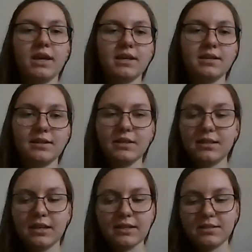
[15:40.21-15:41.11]
and
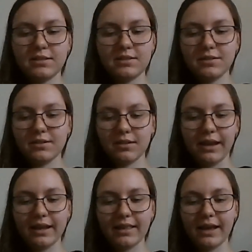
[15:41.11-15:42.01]
things
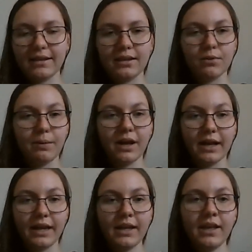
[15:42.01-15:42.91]
like that
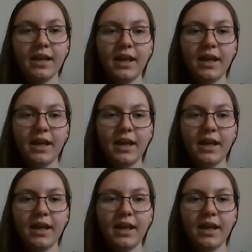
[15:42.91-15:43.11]
nearby,